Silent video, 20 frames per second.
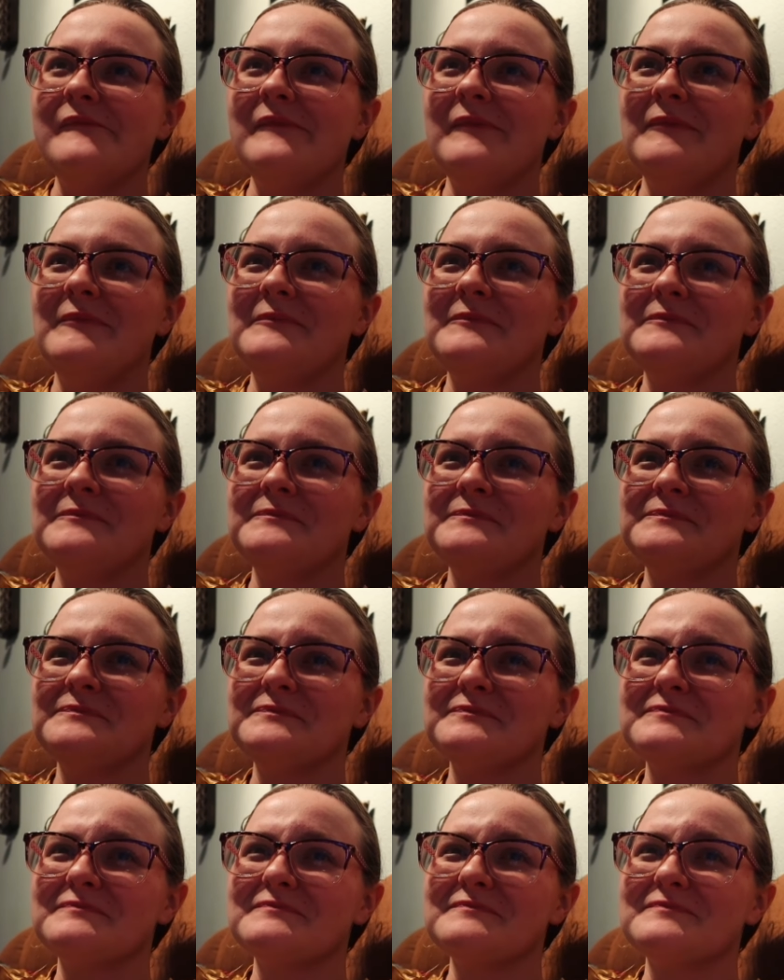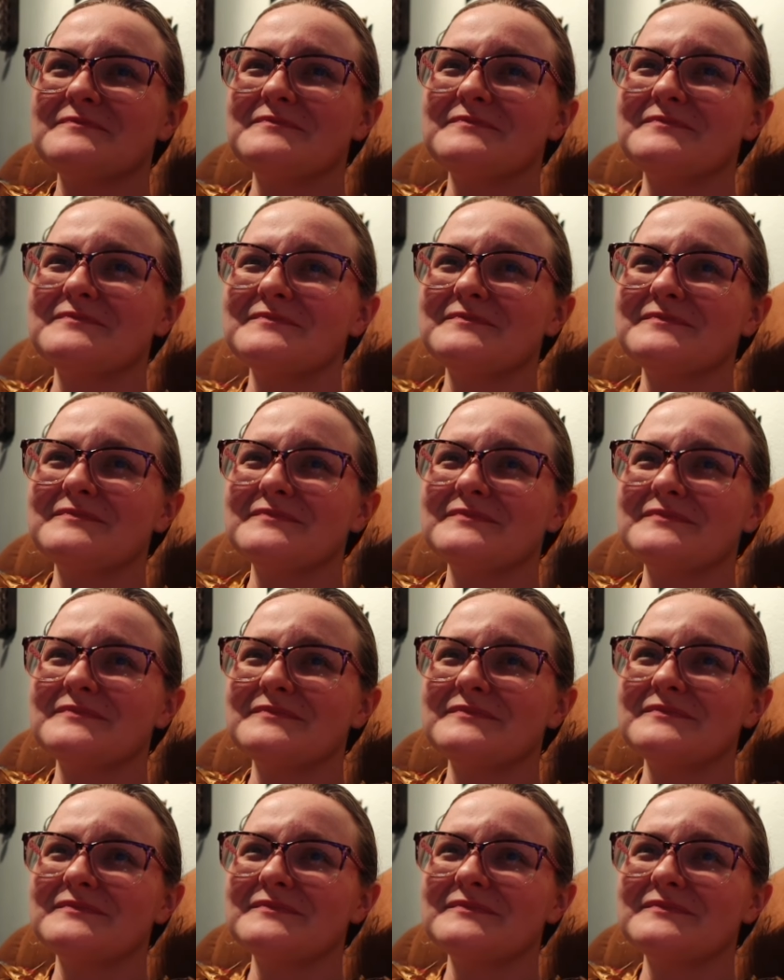No one is speaking in this clip.